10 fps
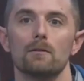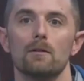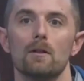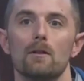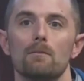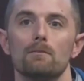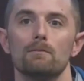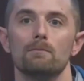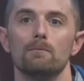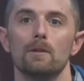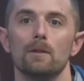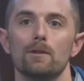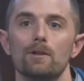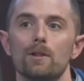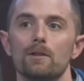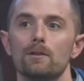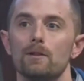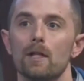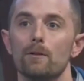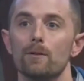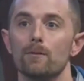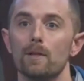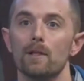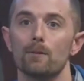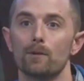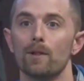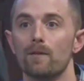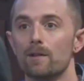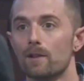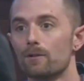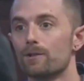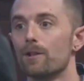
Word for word: Um, she had stayed with me at a previous house,